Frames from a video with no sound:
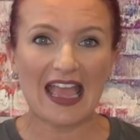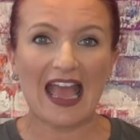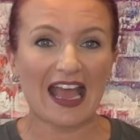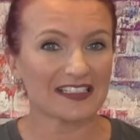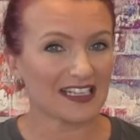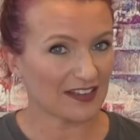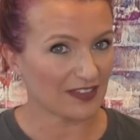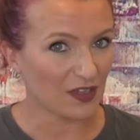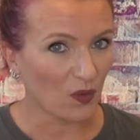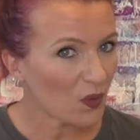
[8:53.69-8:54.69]
and in
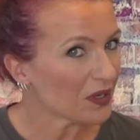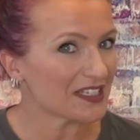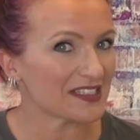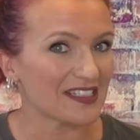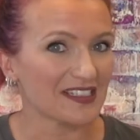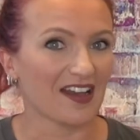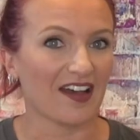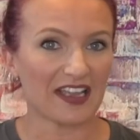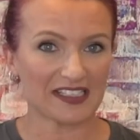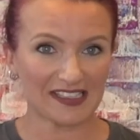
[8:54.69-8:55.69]
the audience's
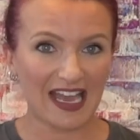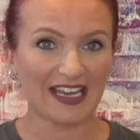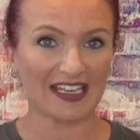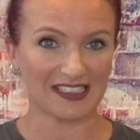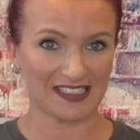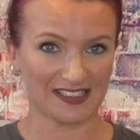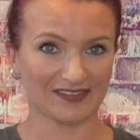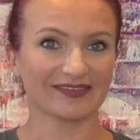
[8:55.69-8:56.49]
eyes, that is